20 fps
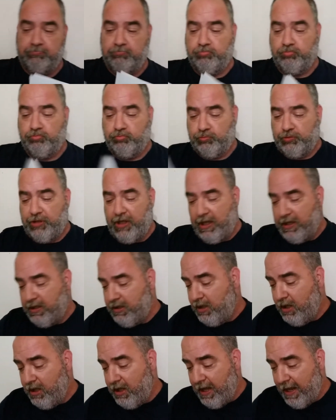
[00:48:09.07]
Okay?
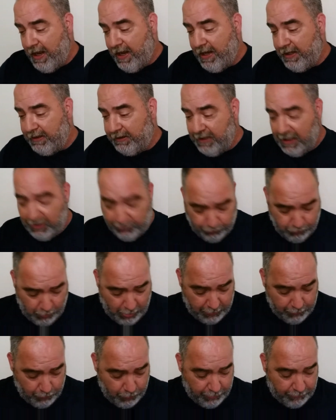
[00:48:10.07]
And guess what?
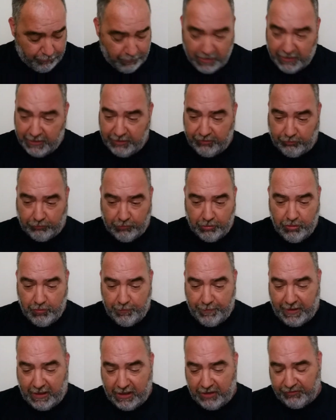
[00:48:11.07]
We're really screwed
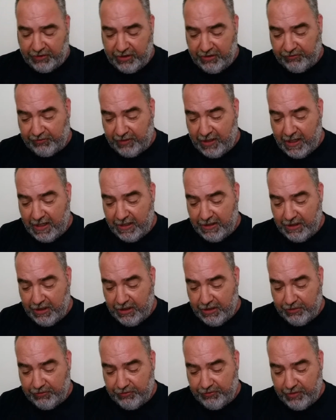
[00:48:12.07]
because he signed
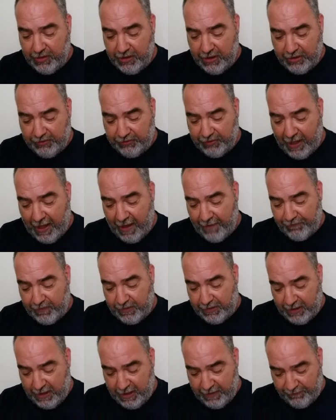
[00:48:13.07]
his
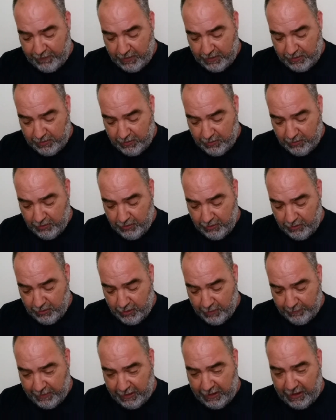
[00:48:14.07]
affidavit. I
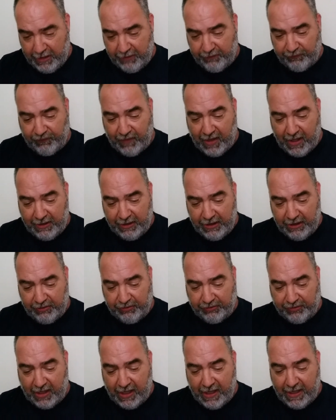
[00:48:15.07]
mean, he
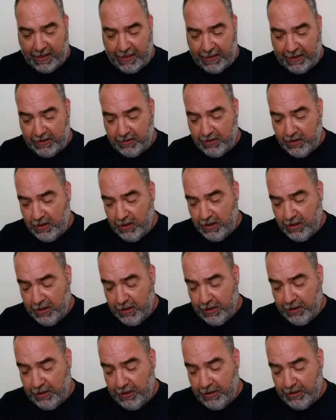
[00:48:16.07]
signed
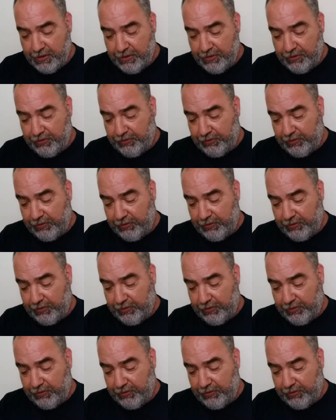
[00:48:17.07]
his